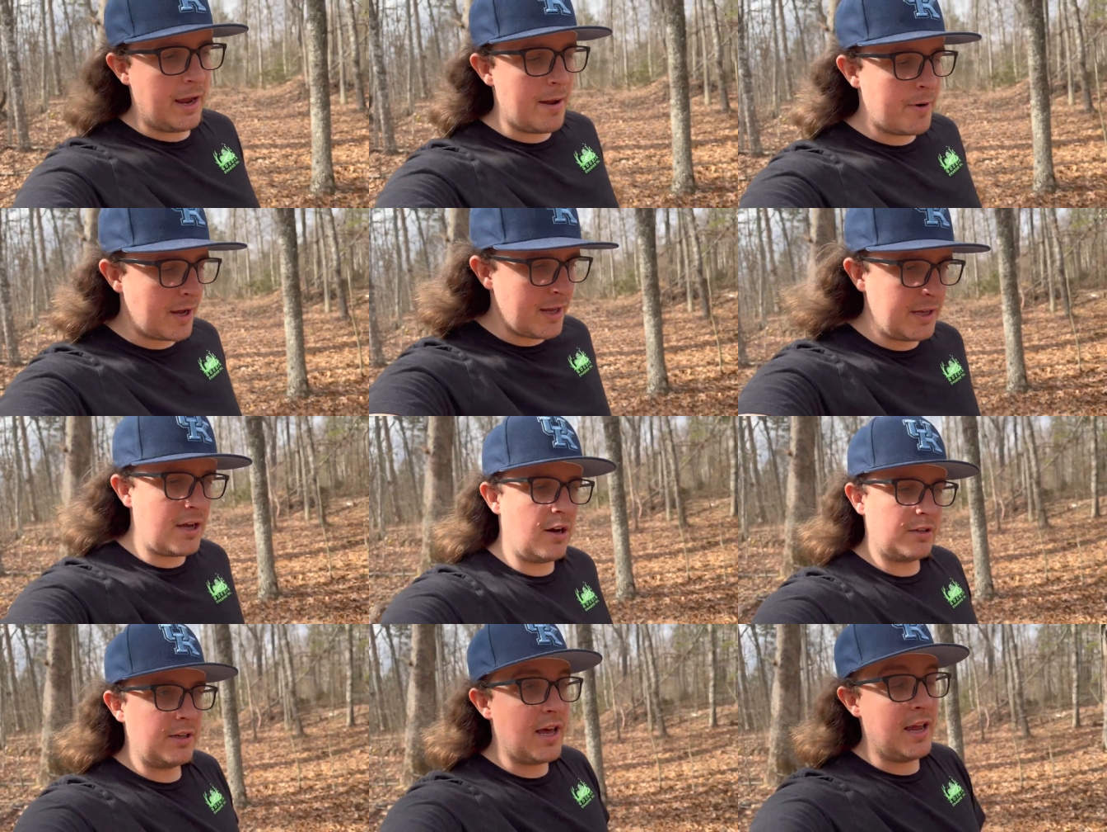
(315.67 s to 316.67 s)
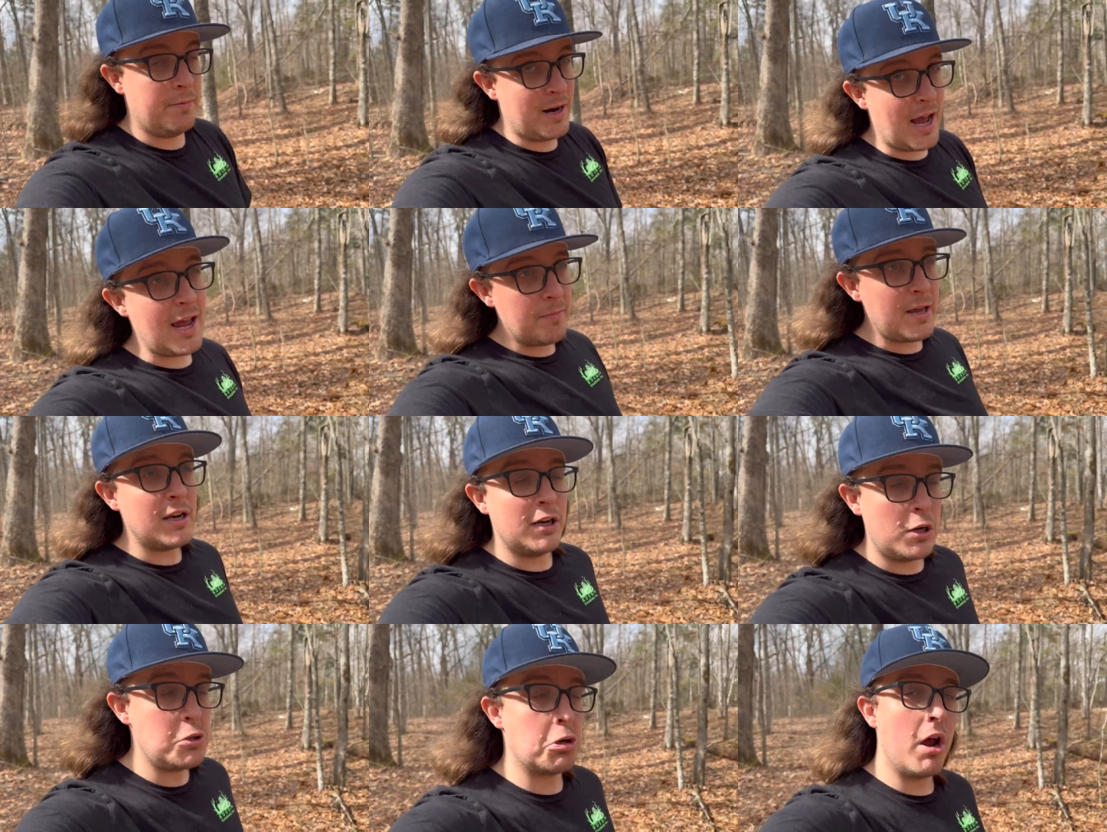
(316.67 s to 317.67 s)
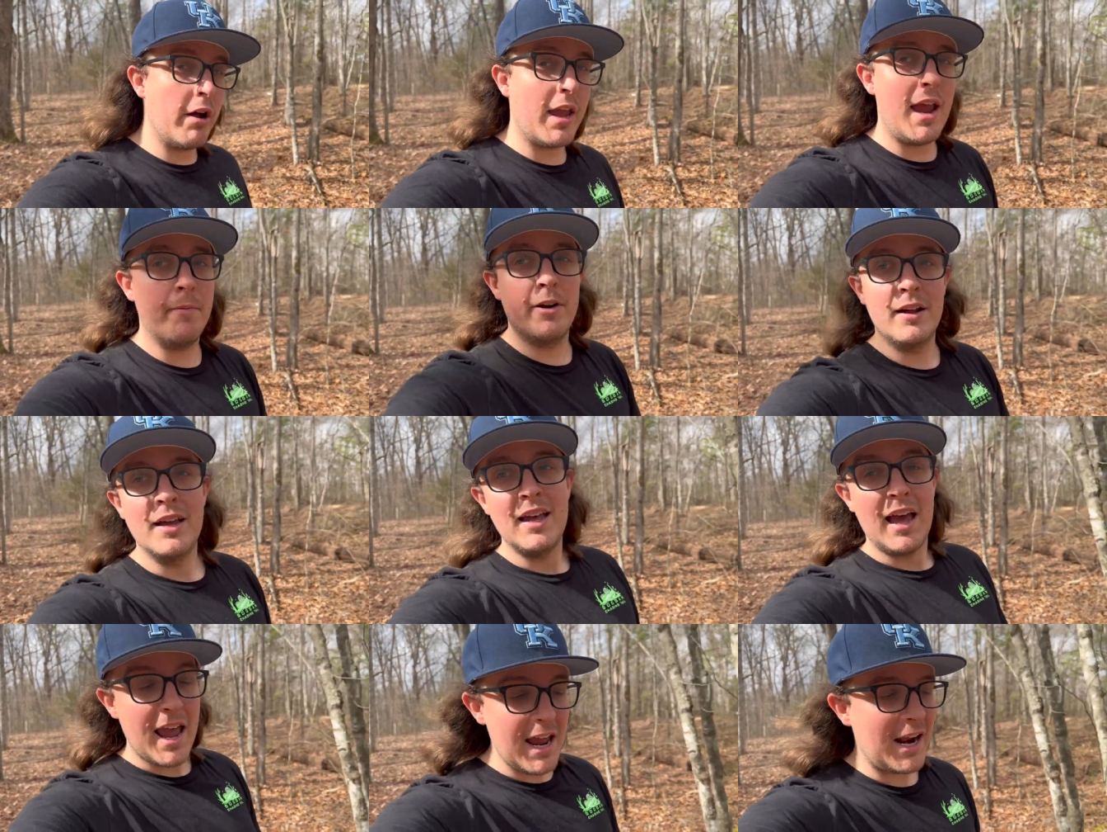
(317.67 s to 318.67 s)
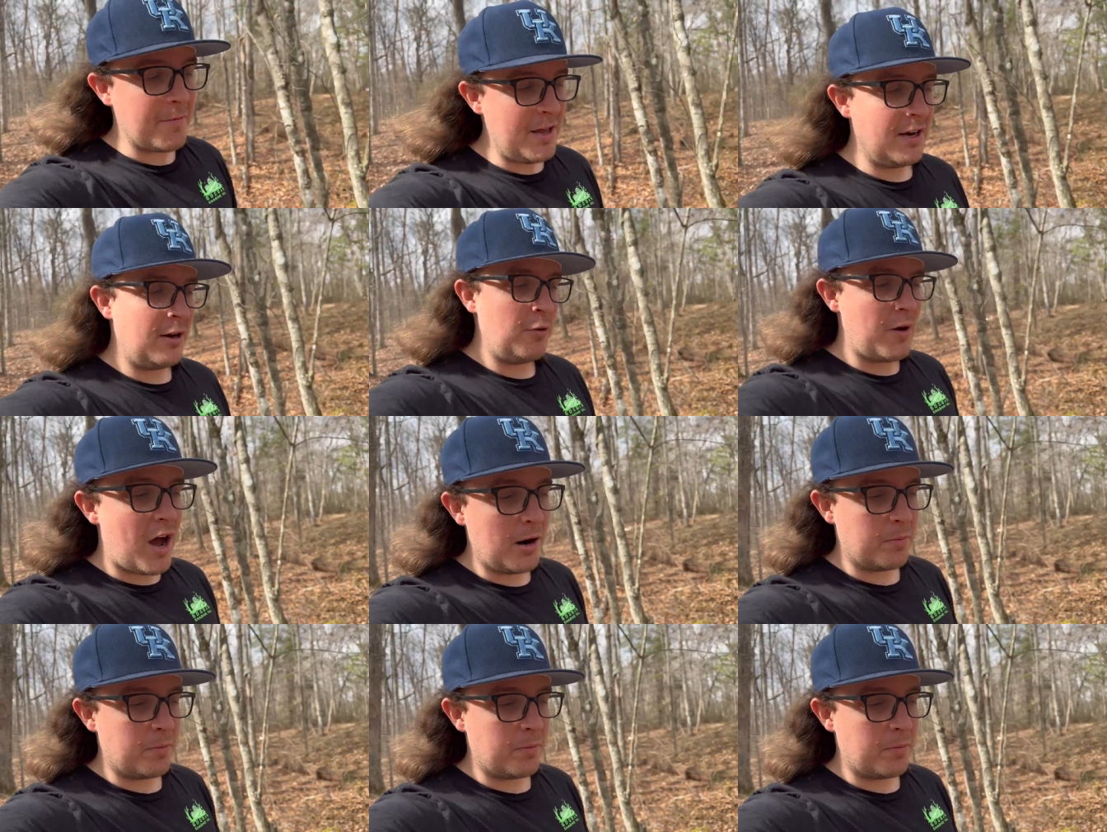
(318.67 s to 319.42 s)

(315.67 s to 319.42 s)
I'm not getting caught today, but I am getting a new trail camera and I'm getting a new dog